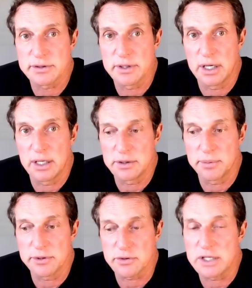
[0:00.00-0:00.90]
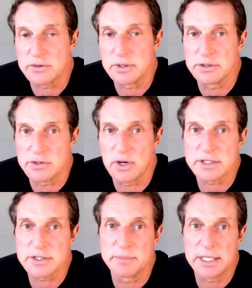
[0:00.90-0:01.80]
uh, in your postgraduate years, you're
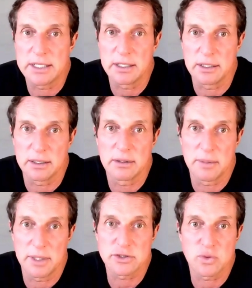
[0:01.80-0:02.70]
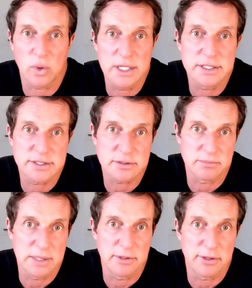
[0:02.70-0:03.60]
actually making about twice,
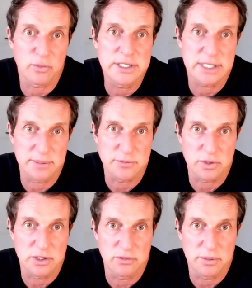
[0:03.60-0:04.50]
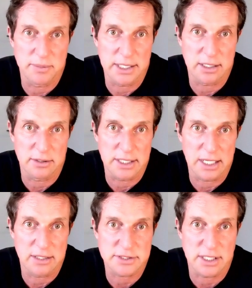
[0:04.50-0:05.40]
maybe three times what you would be making on the
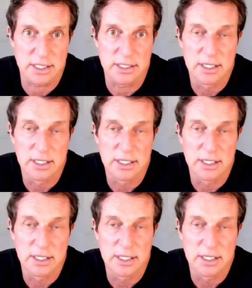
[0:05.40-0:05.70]
outside.